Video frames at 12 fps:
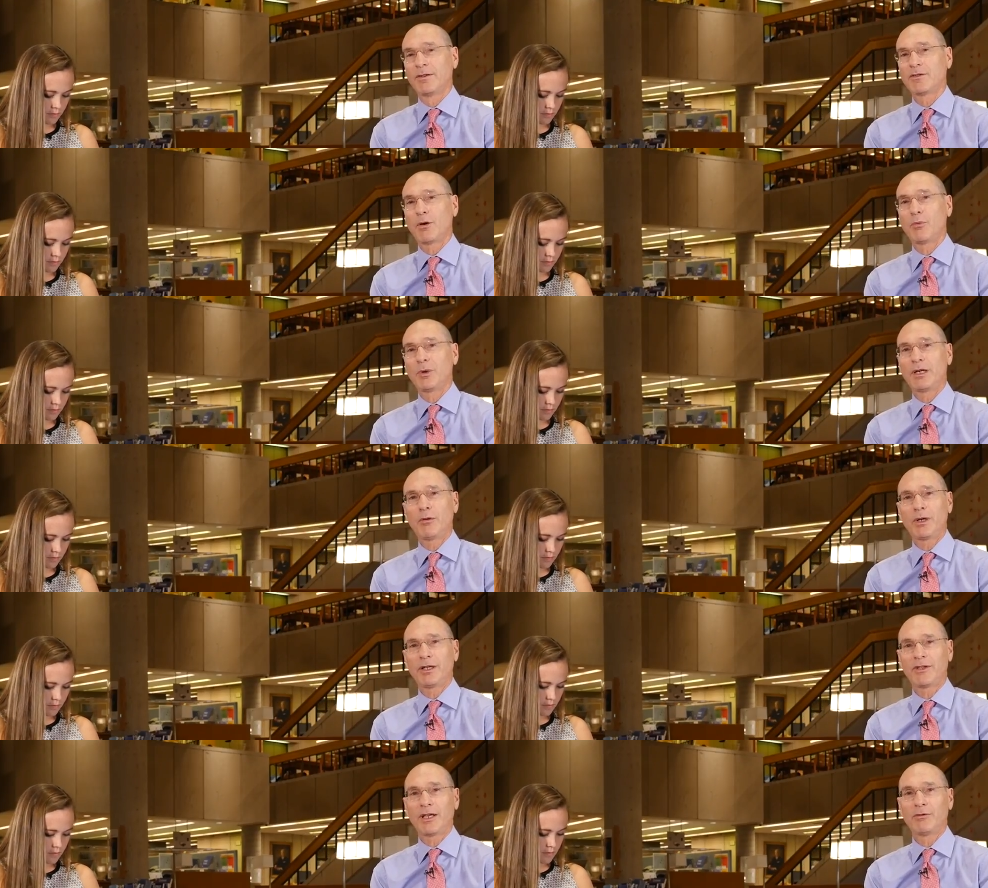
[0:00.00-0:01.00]
Speaker 1: So we don't
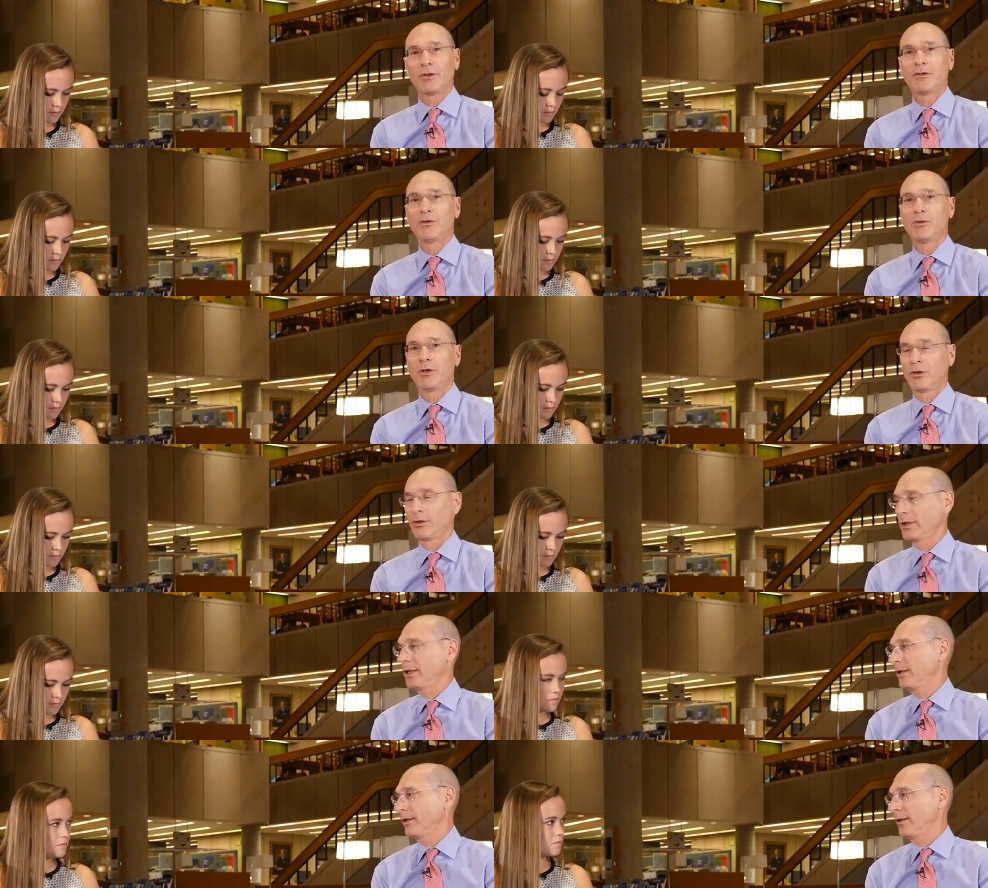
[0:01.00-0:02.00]
want to schedule it too
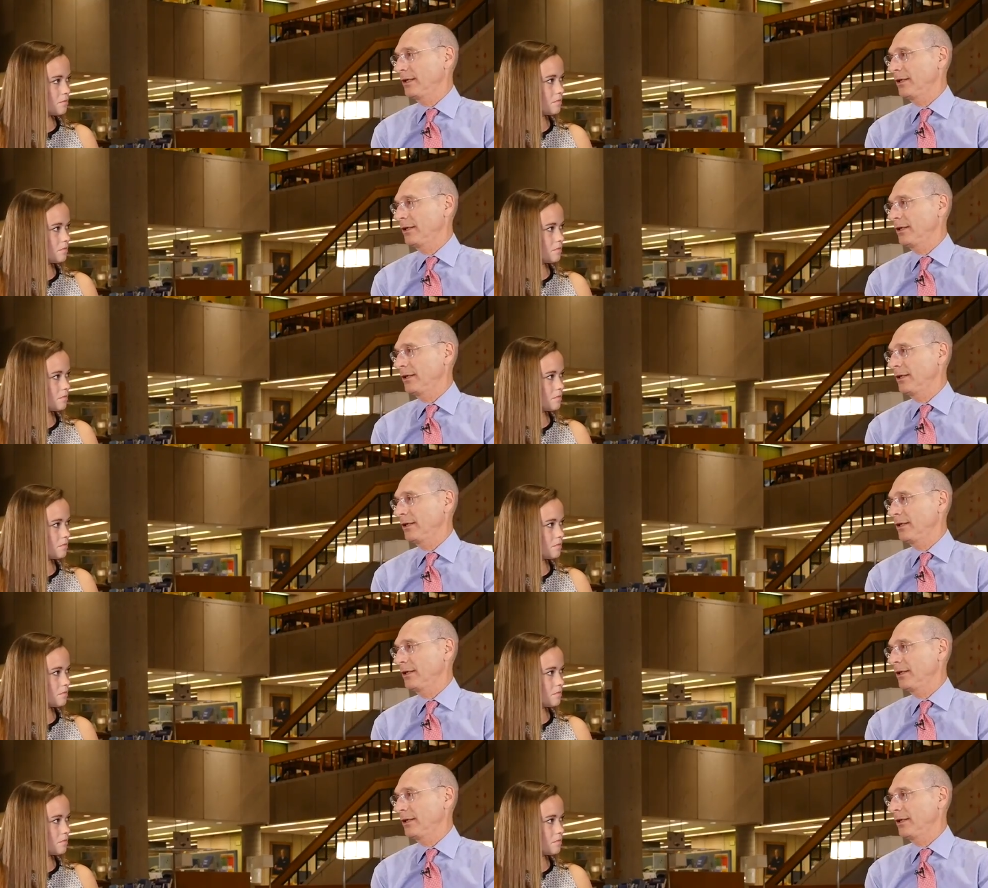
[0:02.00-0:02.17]
early in